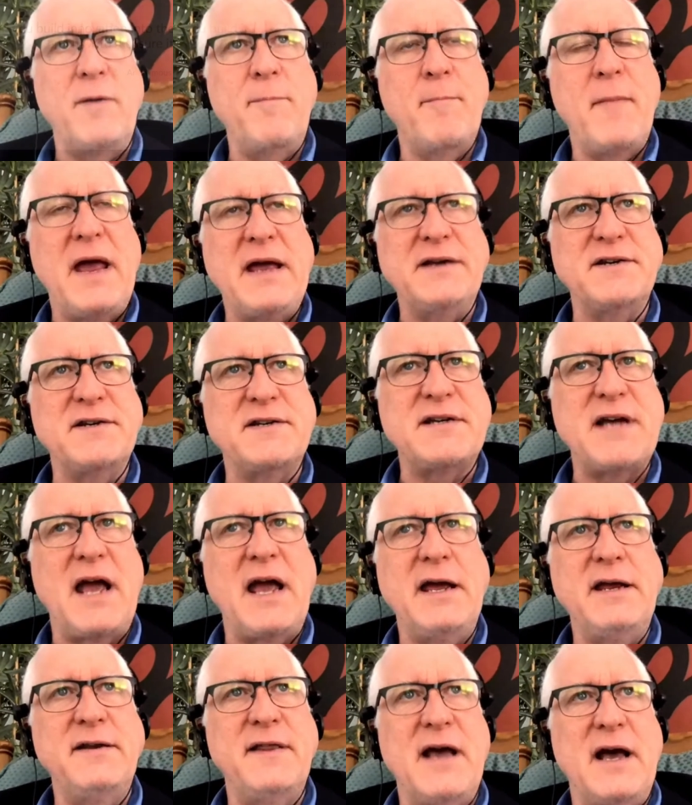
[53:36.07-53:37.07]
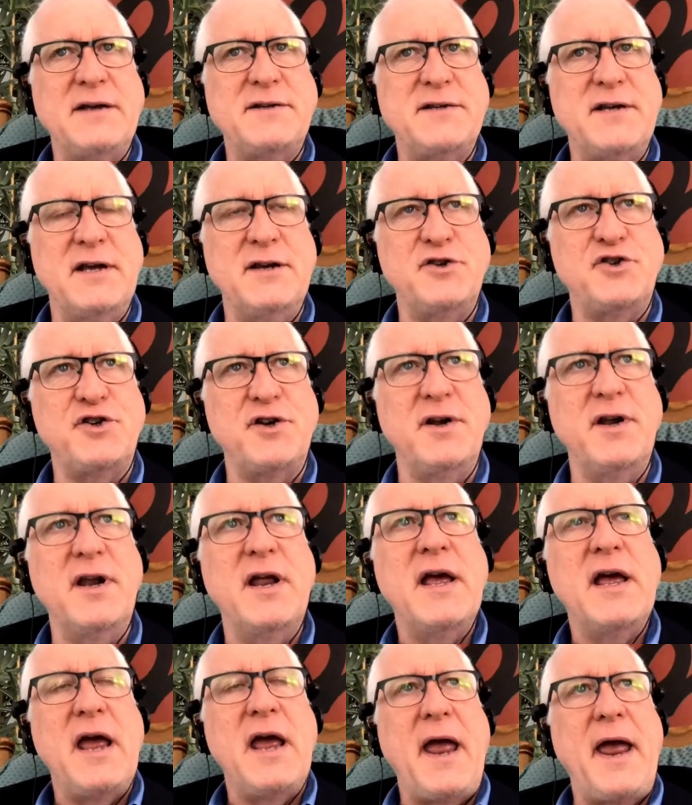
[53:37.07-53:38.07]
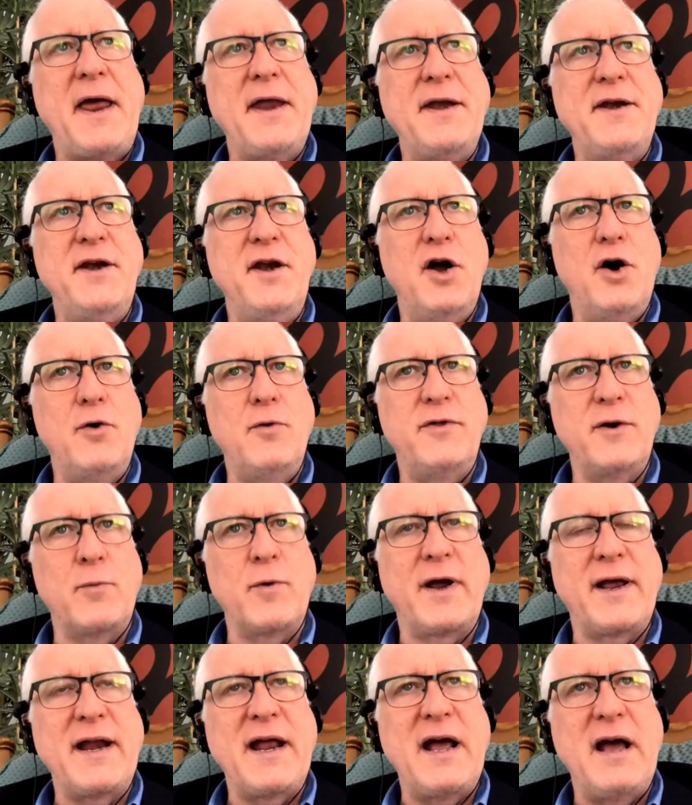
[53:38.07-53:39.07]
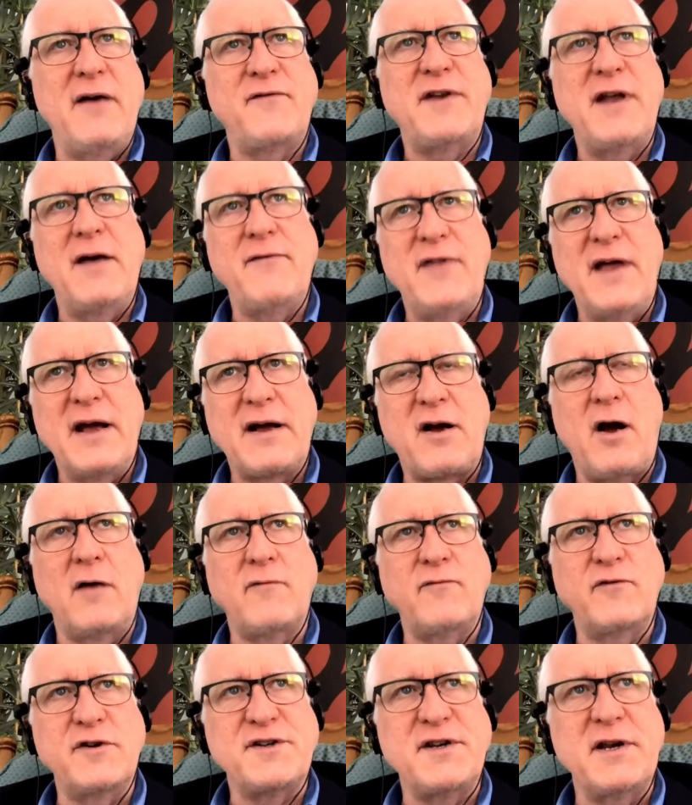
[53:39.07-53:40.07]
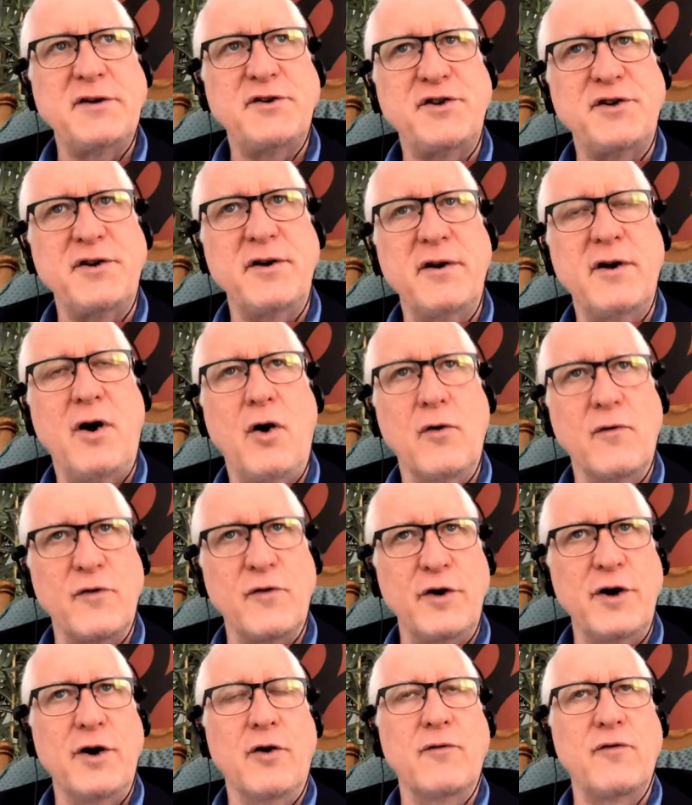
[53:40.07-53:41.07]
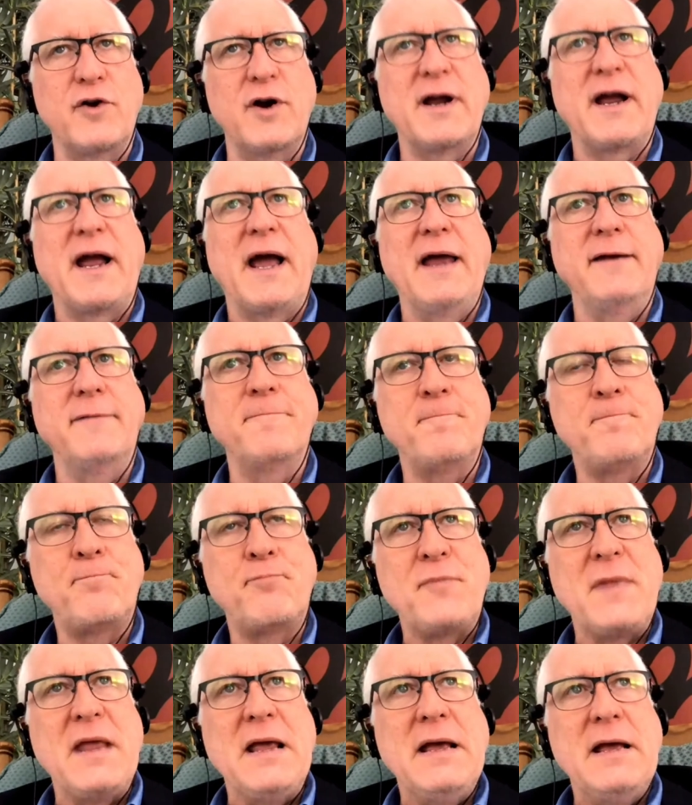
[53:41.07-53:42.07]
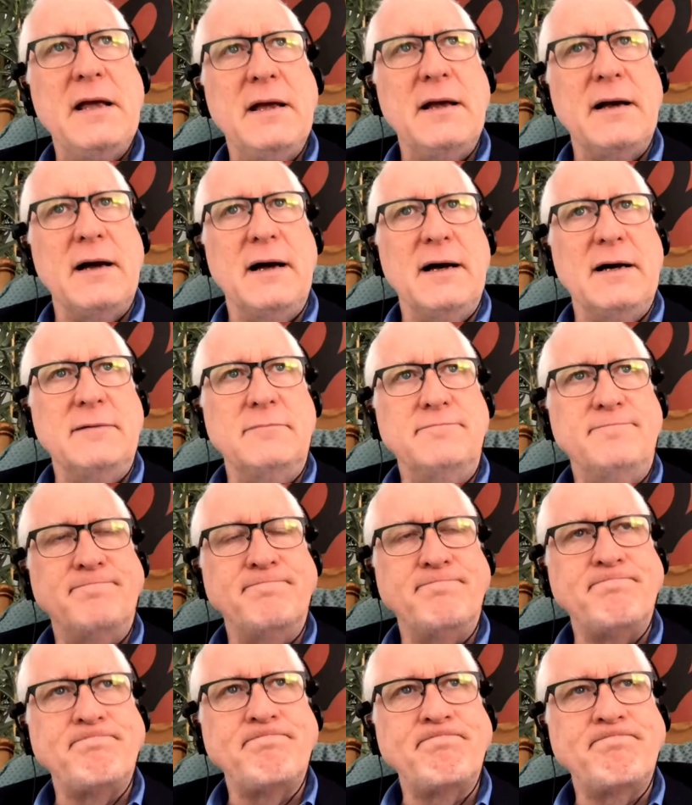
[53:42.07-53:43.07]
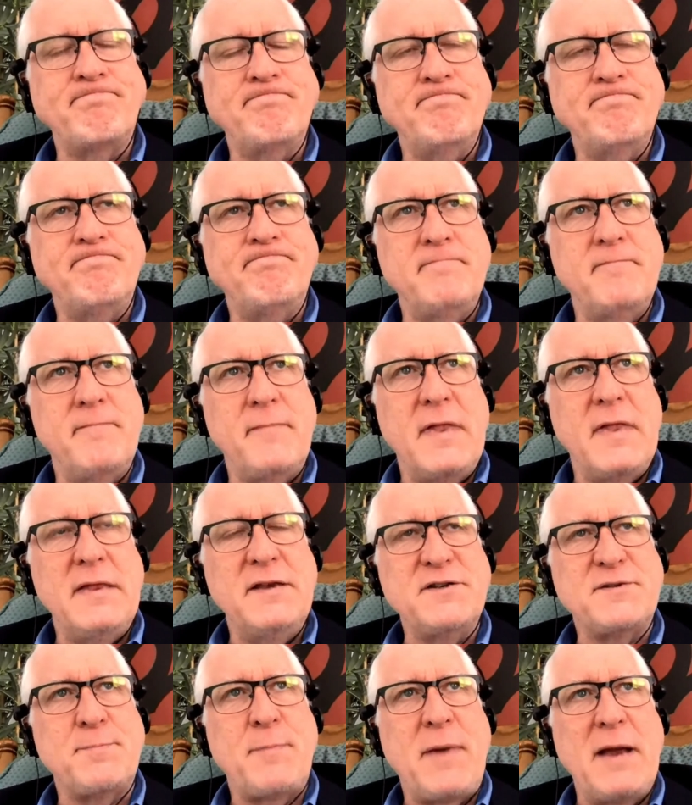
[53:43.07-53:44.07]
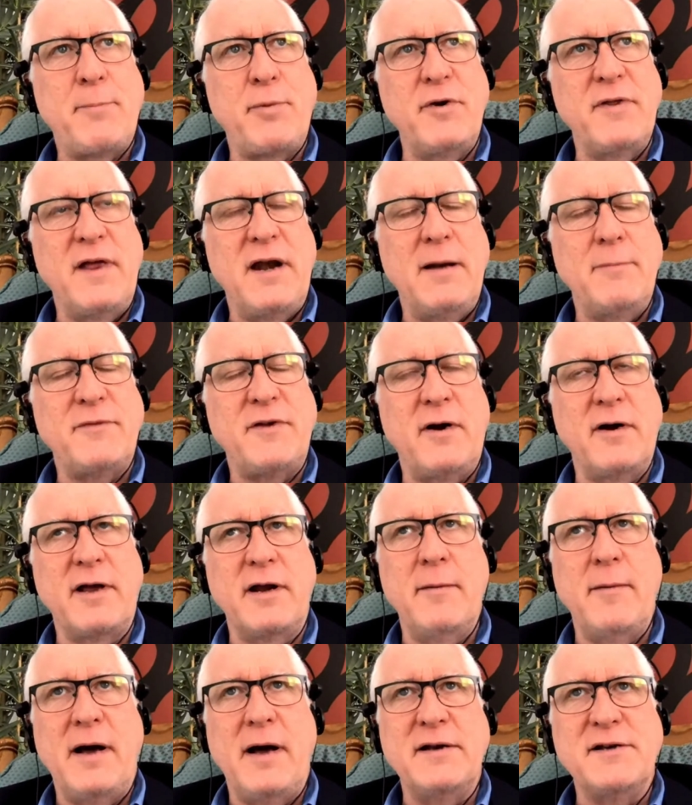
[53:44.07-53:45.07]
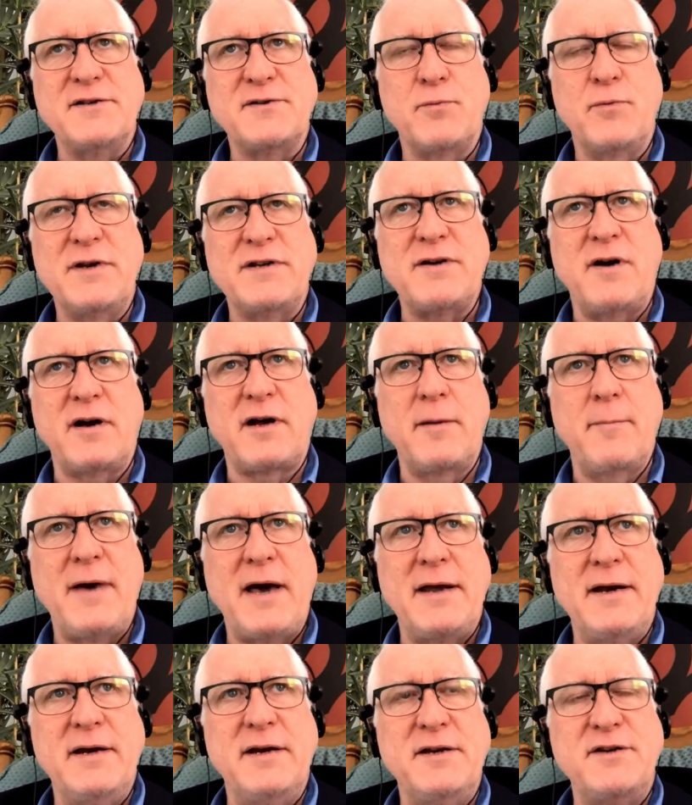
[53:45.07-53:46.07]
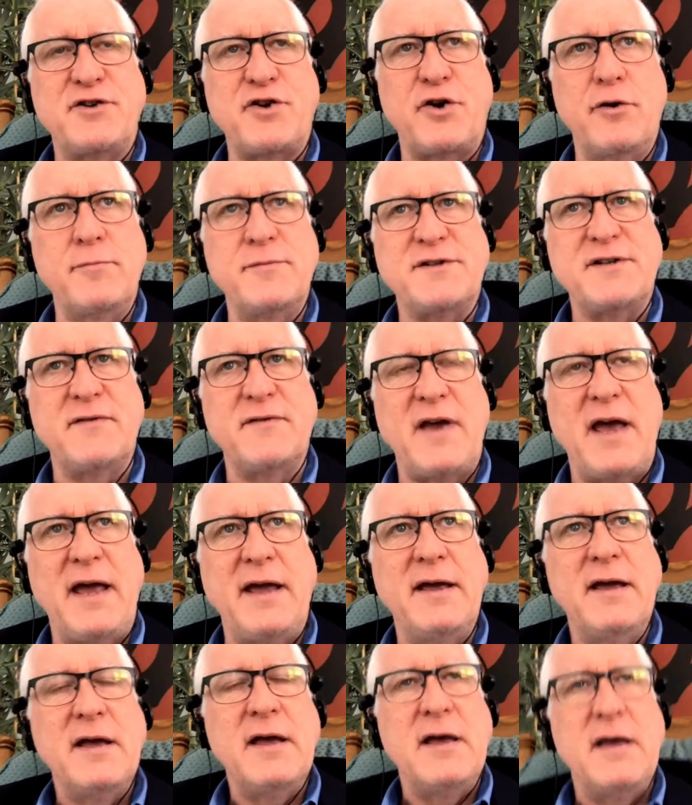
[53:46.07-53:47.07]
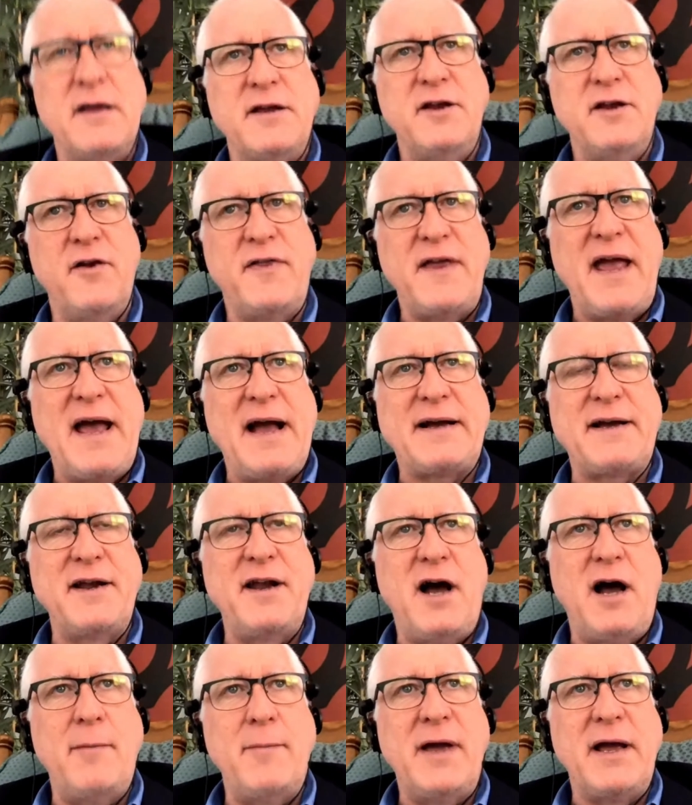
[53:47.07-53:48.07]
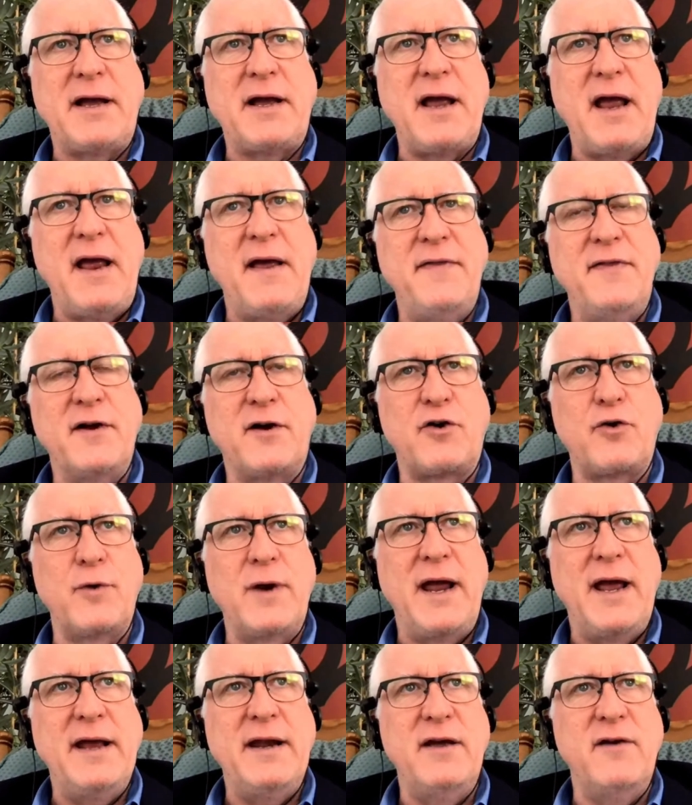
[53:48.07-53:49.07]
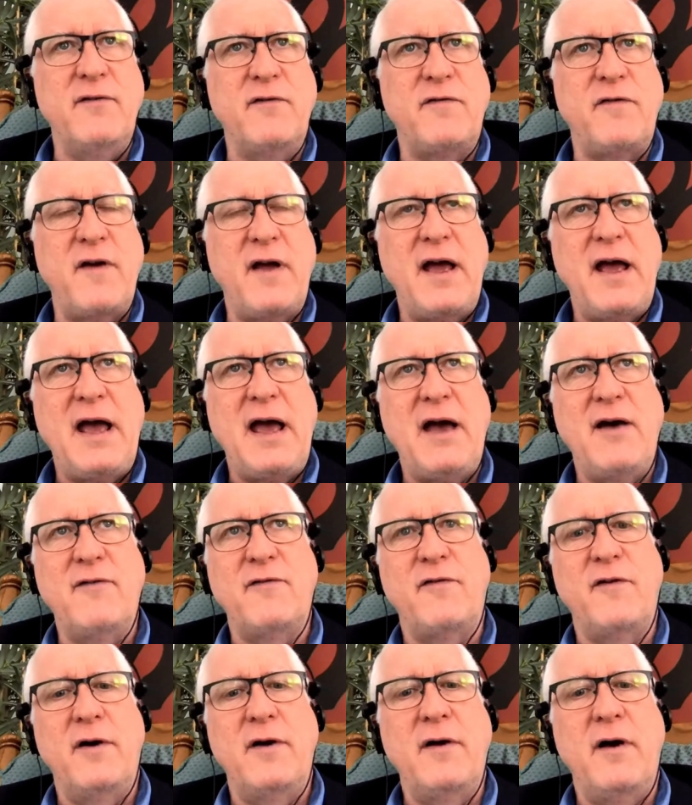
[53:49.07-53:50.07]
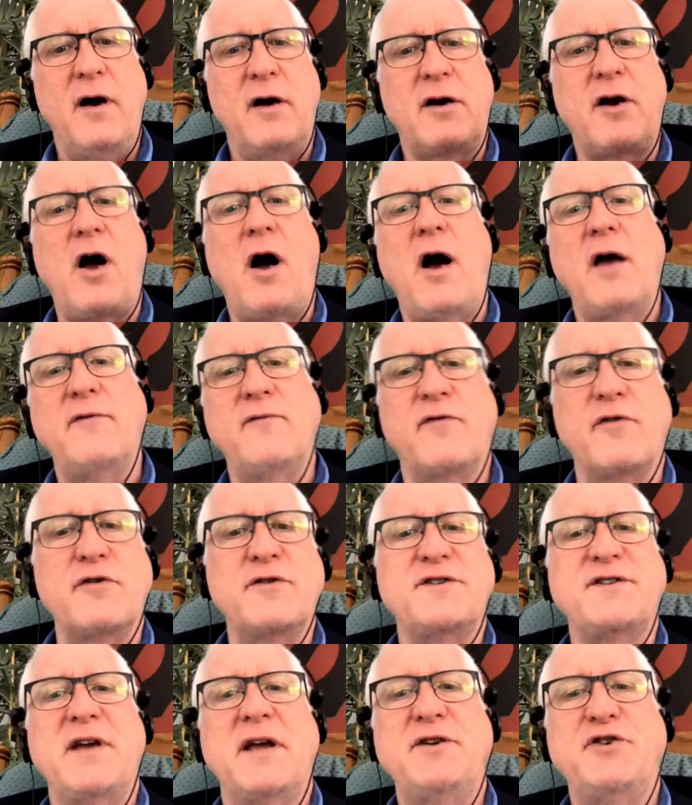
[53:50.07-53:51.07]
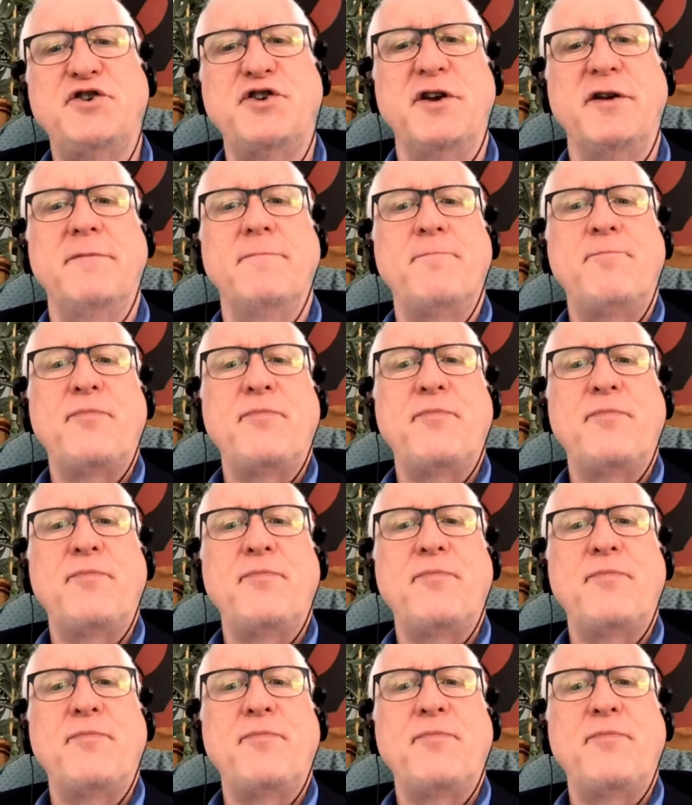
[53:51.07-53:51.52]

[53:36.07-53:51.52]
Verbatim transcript: maintain that tension and know that we're going to have to have that conversation over and over again um, this paper that I'm talking about is we talk about it in terms of a, you know, the economic and the creative have a conversation